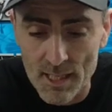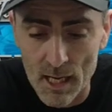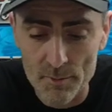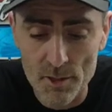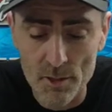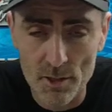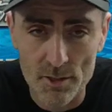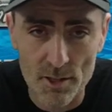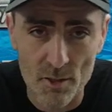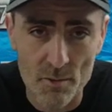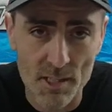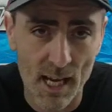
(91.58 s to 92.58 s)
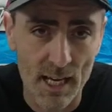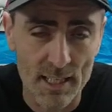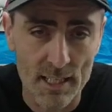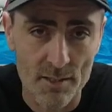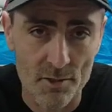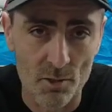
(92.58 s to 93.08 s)
Now you can use
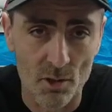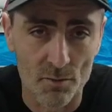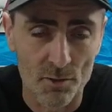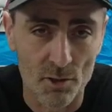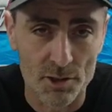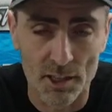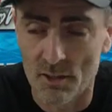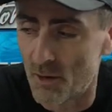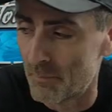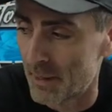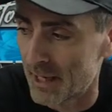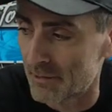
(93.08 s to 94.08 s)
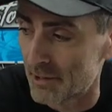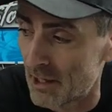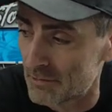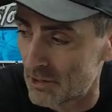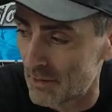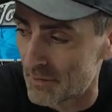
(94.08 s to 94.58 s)
any sort of cutting compound.
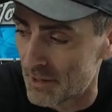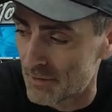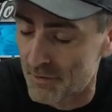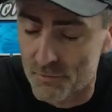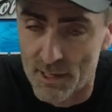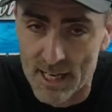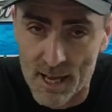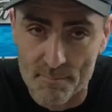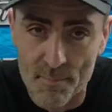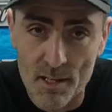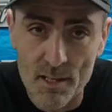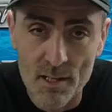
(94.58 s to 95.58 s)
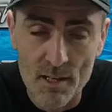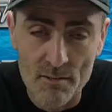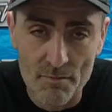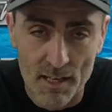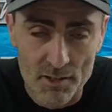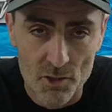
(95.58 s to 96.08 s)
I've got the 3M
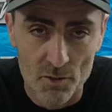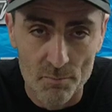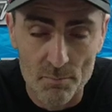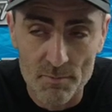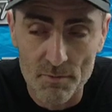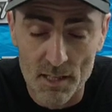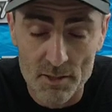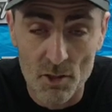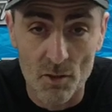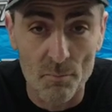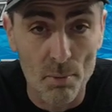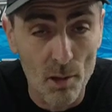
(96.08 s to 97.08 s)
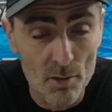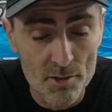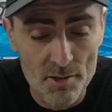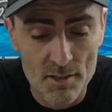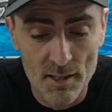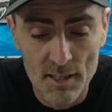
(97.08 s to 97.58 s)
Fast Cut
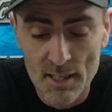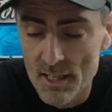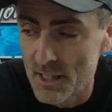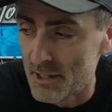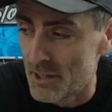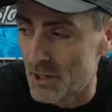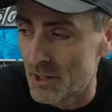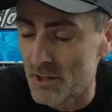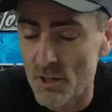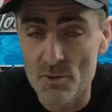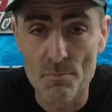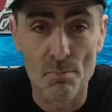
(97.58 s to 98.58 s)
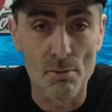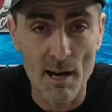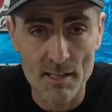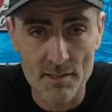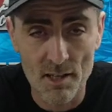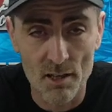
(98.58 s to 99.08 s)
Plus. You can use
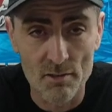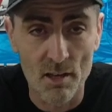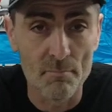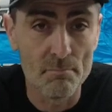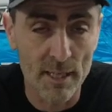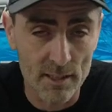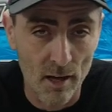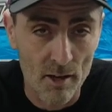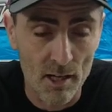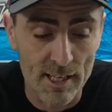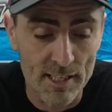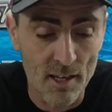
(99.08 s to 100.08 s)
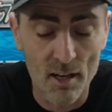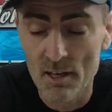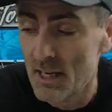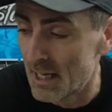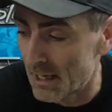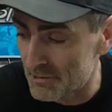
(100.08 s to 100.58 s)
Brasso, a metal cleaner.
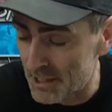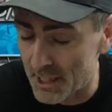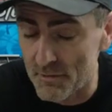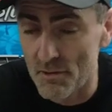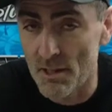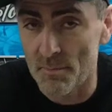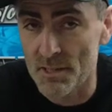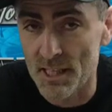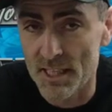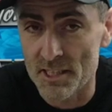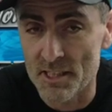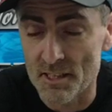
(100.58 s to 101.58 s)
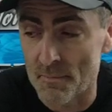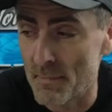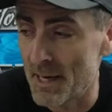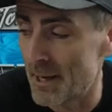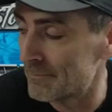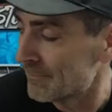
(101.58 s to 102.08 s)
I'll take you through them stages in a
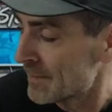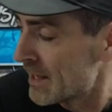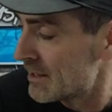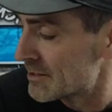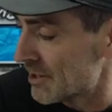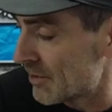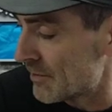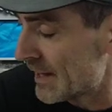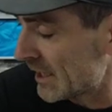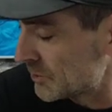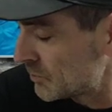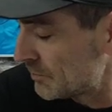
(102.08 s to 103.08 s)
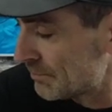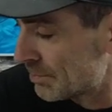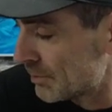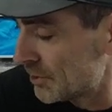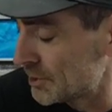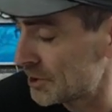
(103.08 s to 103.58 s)
minute. So the actual
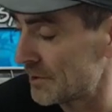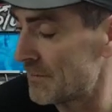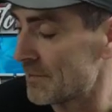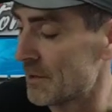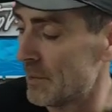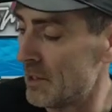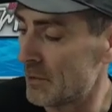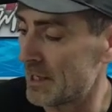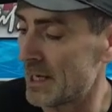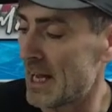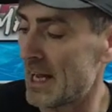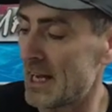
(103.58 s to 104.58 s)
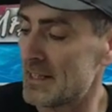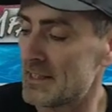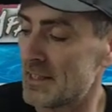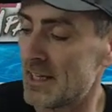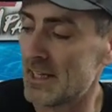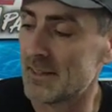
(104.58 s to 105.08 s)
brush that we're looking at
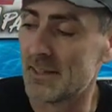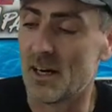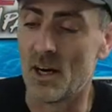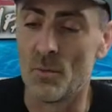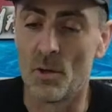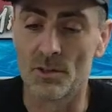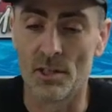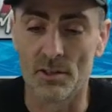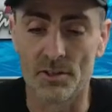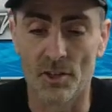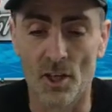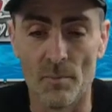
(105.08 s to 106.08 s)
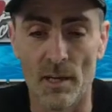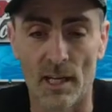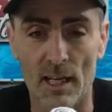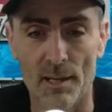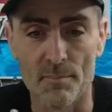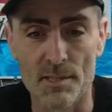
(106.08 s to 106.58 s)
is the iwata
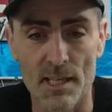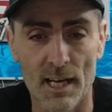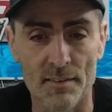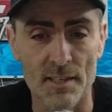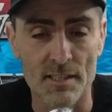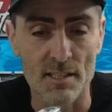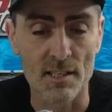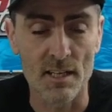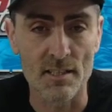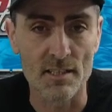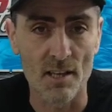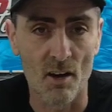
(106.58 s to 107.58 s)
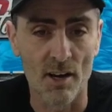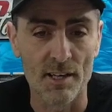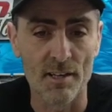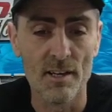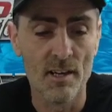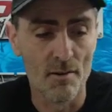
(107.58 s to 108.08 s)
takumi eclipse, and this is a
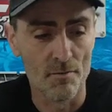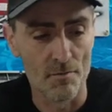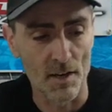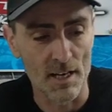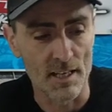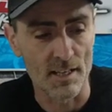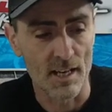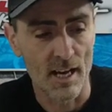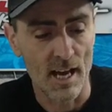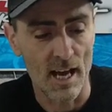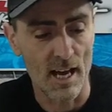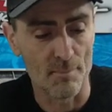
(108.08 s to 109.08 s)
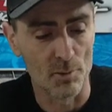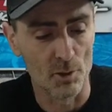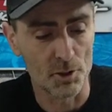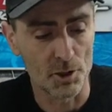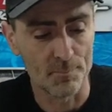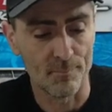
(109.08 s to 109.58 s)
side feed
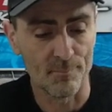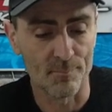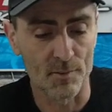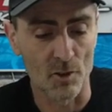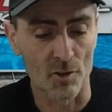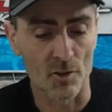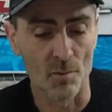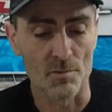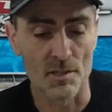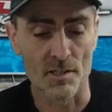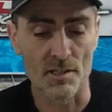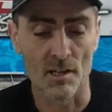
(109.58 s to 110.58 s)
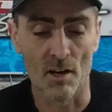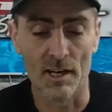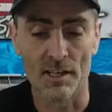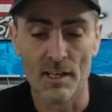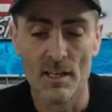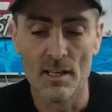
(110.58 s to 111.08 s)
airbrush. Got the cup to the
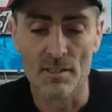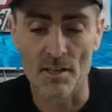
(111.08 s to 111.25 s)
side.